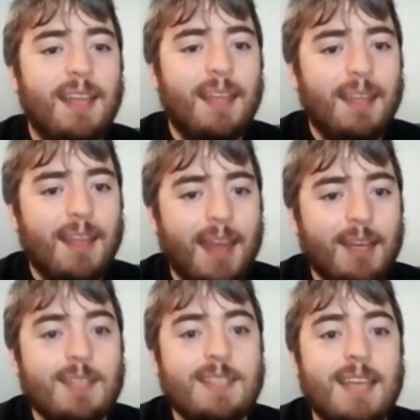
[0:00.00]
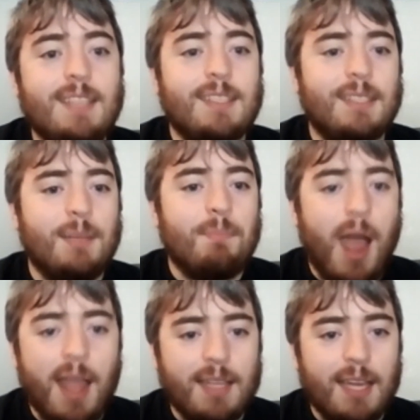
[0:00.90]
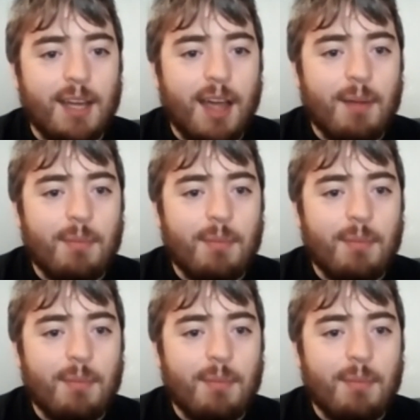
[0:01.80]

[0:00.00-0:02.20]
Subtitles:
and consentingly buying that gun,